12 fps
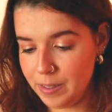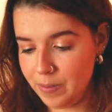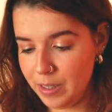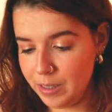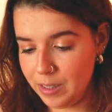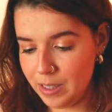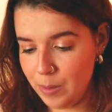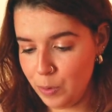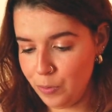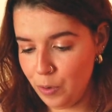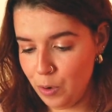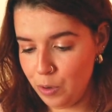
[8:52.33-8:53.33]
If not, then they
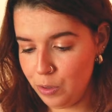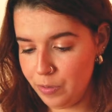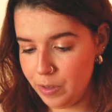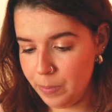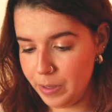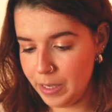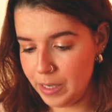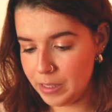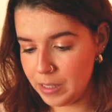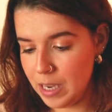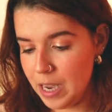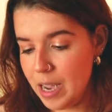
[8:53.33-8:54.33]
move all over the
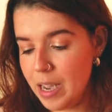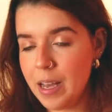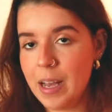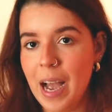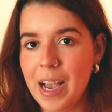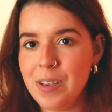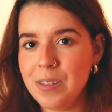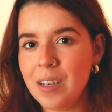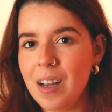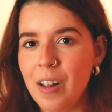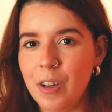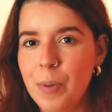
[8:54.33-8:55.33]
place. I use the
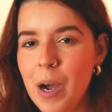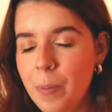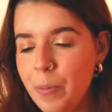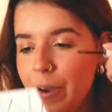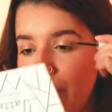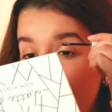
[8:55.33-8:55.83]
Colourpop one.